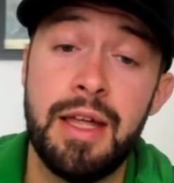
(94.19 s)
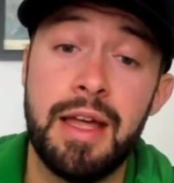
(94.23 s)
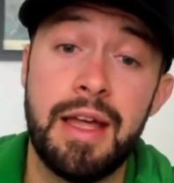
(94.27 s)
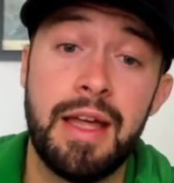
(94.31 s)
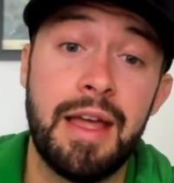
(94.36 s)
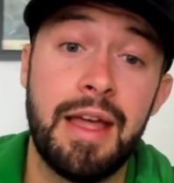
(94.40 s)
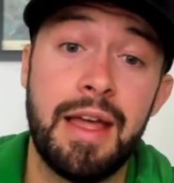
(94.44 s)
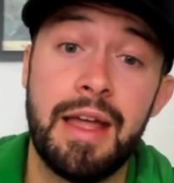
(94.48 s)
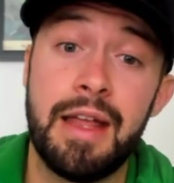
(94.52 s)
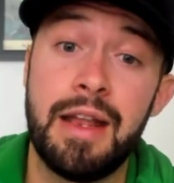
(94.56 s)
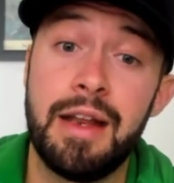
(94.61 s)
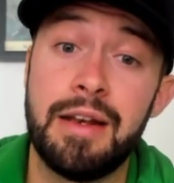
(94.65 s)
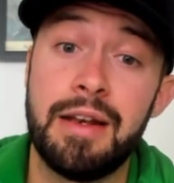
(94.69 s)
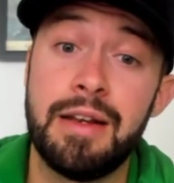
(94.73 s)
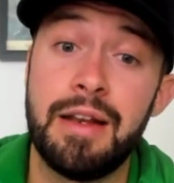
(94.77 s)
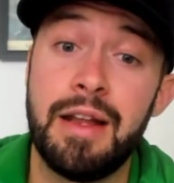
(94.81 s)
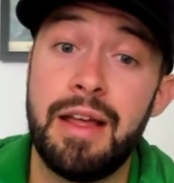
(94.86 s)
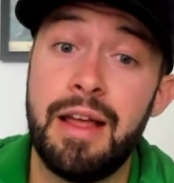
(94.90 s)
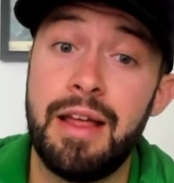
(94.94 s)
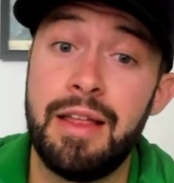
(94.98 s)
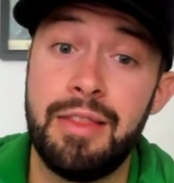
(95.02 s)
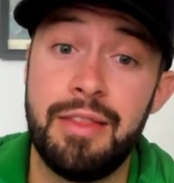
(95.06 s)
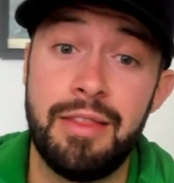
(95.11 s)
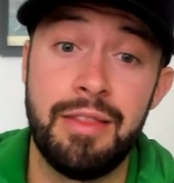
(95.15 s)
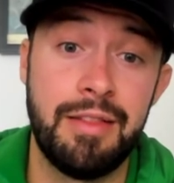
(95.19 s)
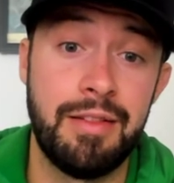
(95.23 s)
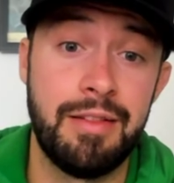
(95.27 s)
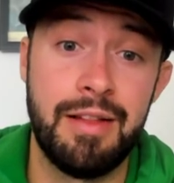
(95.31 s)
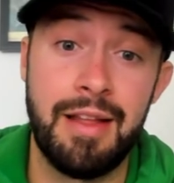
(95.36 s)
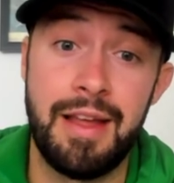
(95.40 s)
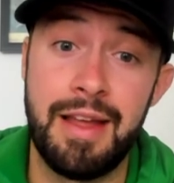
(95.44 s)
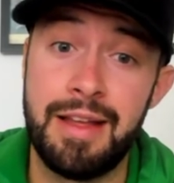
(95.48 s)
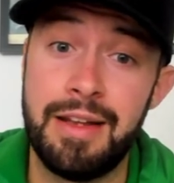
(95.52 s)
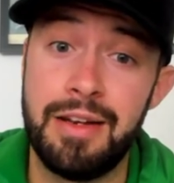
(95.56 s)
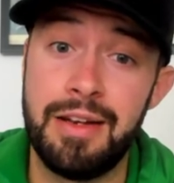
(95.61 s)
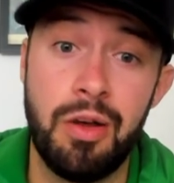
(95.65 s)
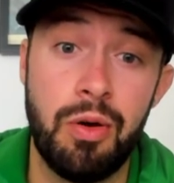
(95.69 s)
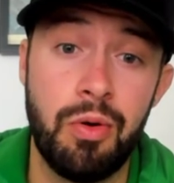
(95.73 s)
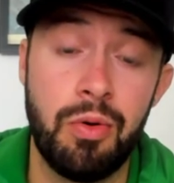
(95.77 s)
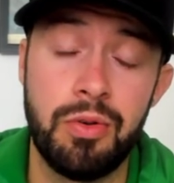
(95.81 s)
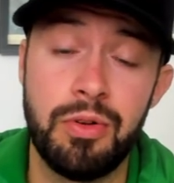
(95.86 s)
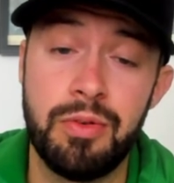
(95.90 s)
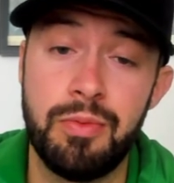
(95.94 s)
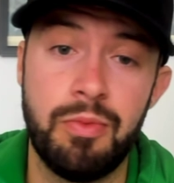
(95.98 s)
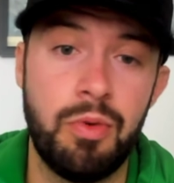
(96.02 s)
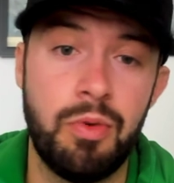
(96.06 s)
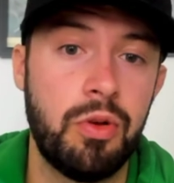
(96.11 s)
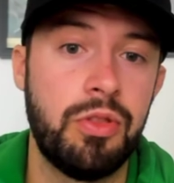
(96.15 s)
And, ain't no,
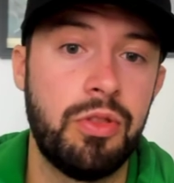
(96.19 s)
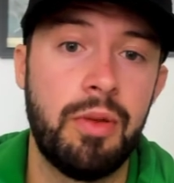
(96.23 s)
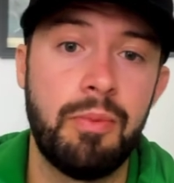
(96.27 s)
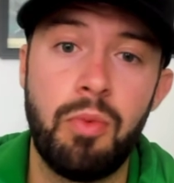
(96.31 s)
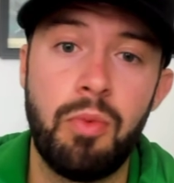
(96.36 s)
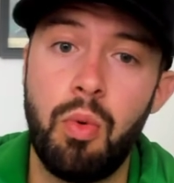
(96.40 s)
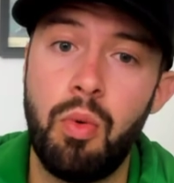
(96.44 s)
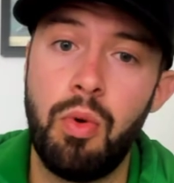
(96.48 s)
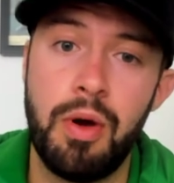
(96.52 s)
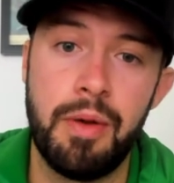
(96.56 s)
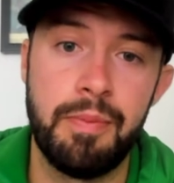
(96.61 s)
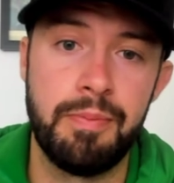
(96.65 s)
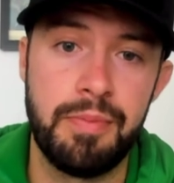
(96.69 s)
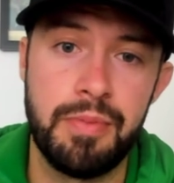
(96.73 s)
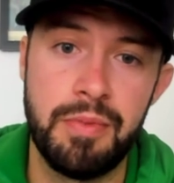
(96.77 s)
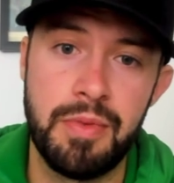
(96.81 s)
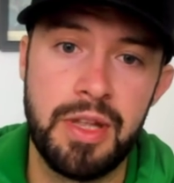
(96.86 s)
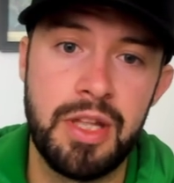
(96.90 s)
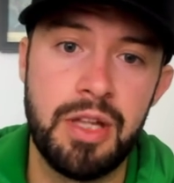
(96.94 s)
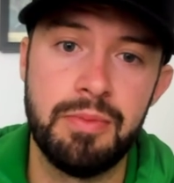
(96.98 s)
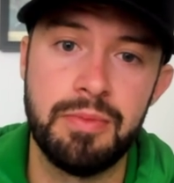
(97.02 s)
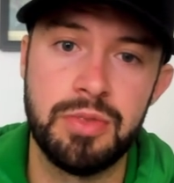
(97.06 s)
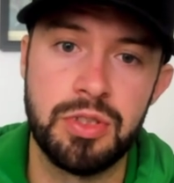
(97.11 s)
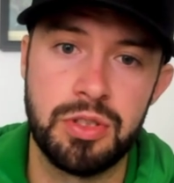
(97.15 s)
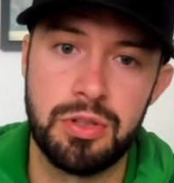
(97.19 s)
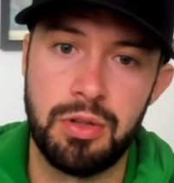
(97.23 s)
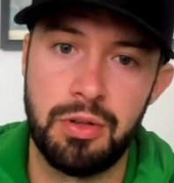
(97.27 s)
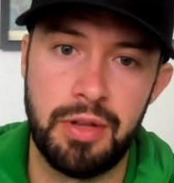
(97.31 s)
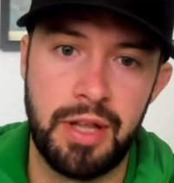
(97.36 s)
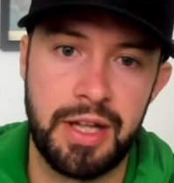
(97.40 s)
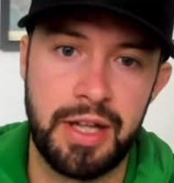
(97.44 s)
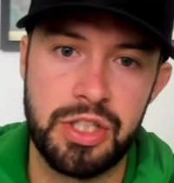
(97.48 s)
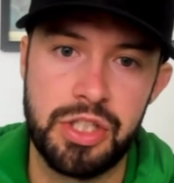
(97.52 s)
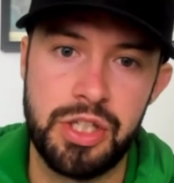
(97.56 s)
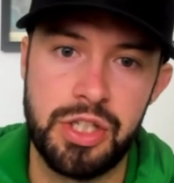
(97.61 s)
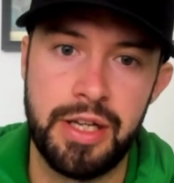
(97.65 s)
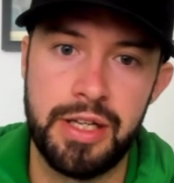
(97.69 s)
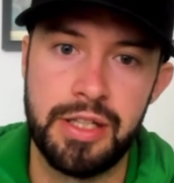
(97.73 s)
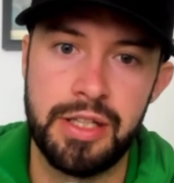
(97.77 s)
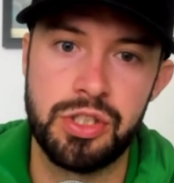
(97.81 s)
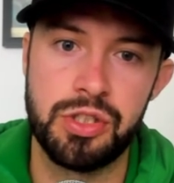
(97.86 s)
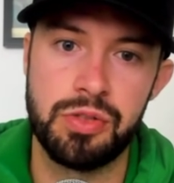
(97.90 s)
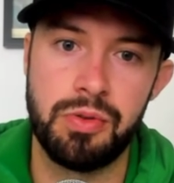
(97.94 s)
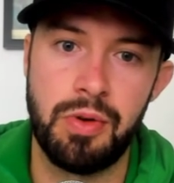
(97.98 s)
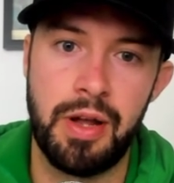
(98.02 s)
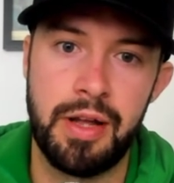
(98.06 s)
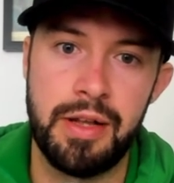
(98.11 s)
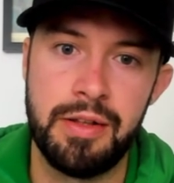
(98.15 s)
well, number one, humans don't like
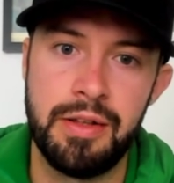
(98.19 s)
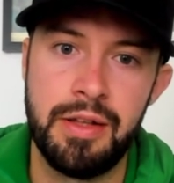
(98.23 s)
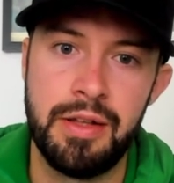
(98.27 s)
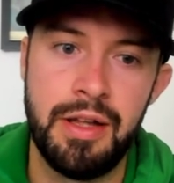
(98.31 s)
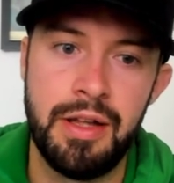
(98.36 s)
change, right?